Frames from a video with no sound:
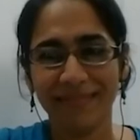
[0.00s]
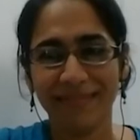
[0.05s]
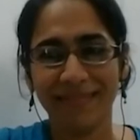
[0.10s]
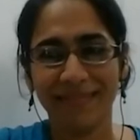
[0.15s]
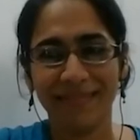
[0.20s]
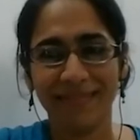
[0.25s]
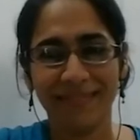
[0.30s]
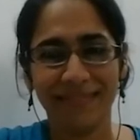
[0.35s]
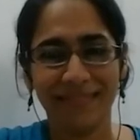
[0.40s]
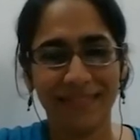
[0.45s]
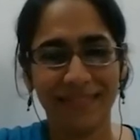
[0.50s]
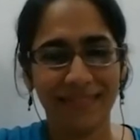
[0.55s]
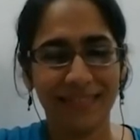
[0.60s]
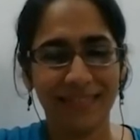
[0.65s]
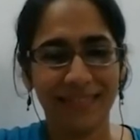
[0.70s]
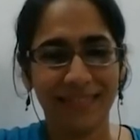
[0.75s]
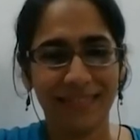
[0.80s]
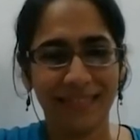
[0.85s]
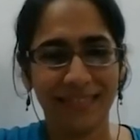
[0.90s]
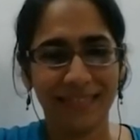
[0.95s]

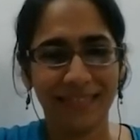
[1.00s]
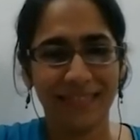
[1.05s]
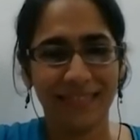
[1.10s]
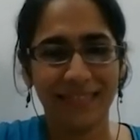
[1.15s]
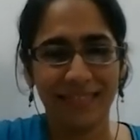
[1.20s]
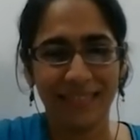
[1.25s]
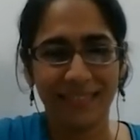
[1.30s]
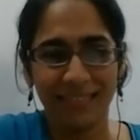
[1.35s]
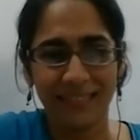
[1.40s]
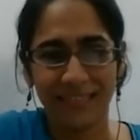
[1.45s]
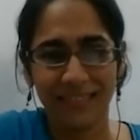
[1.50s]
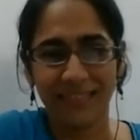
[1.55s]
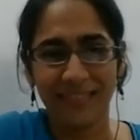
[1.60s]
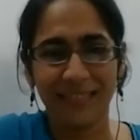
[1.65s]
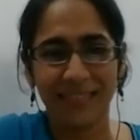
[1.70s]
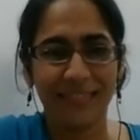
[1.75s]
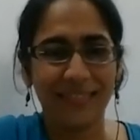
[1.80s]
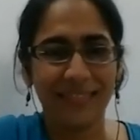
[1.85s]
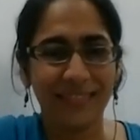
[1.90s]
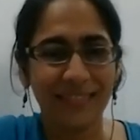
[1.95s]

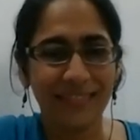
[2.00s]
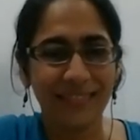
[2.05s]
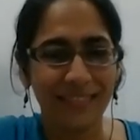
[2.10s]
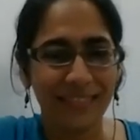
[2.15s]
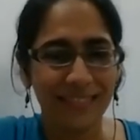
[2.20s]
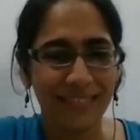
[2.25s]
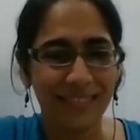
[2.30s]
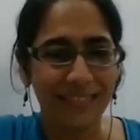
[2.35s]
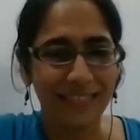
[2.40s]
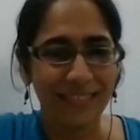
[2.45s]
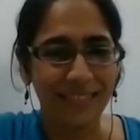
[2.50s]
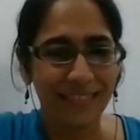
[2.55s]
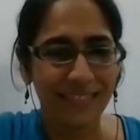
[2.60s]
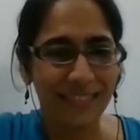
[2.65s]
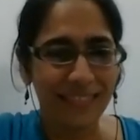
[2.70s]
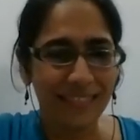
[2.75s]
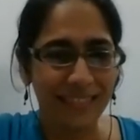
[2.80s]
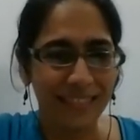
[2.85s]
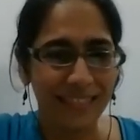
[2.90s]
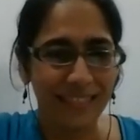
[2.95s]

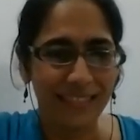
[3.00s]
[no speech]